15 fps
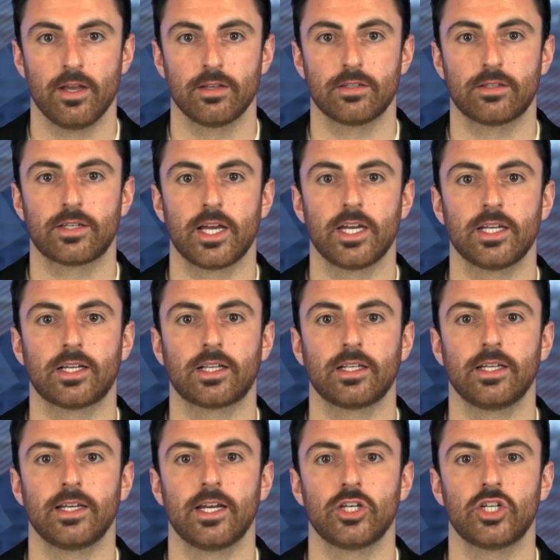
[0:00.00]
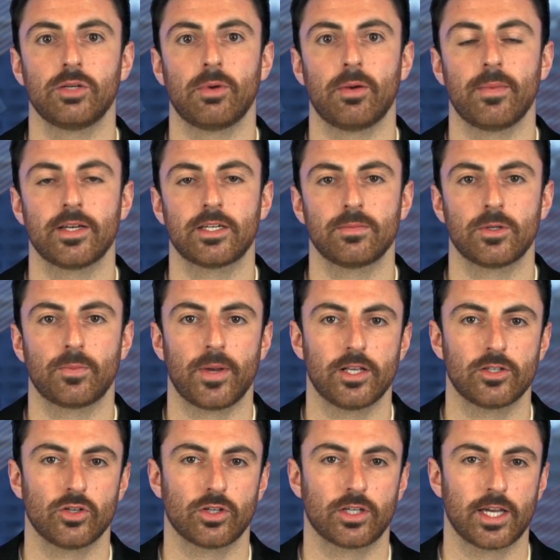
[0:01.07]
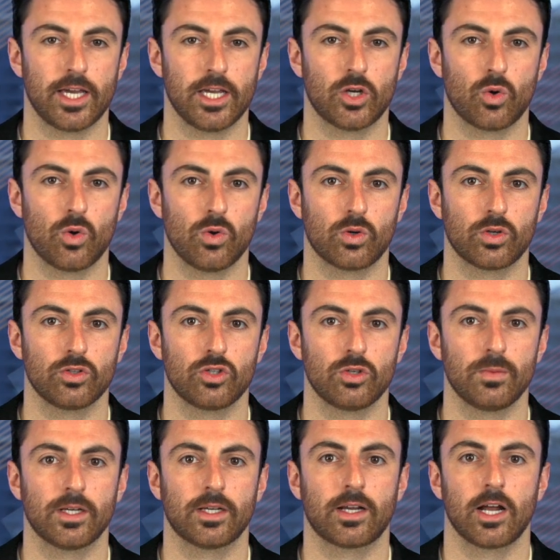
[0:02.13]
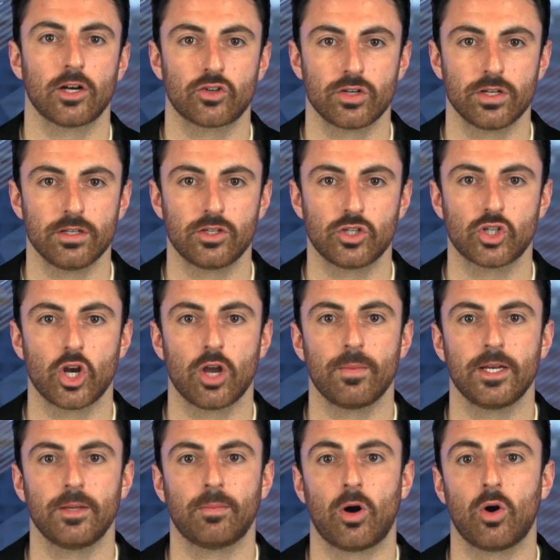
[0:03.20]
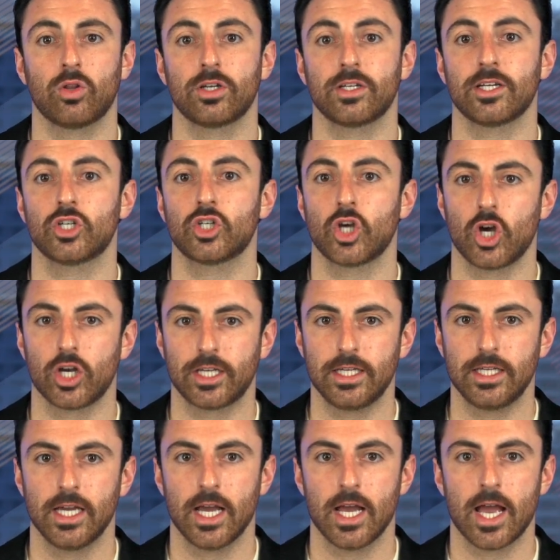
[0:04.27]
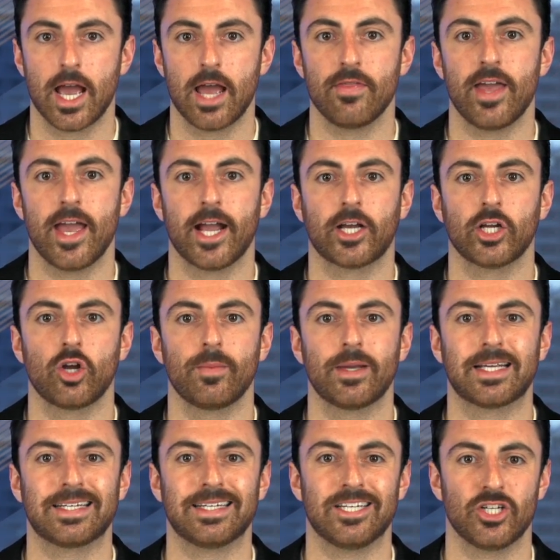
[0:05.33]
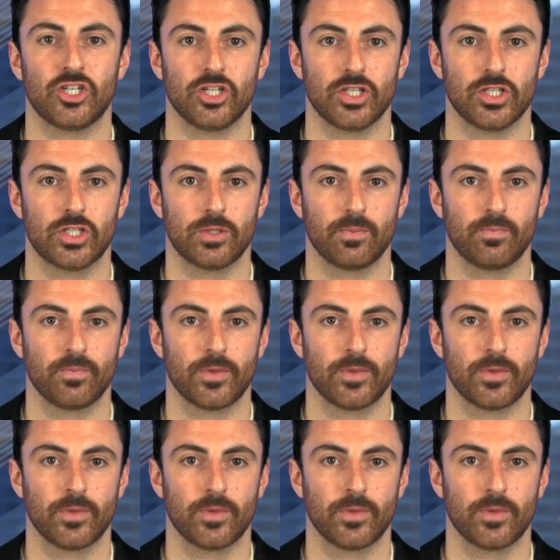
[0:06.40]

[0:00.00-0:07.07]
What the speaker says: Sustaining clean energy momentum depends on key coal-consuming countries, Germany, Poland, and Turkey, and their economic conditions.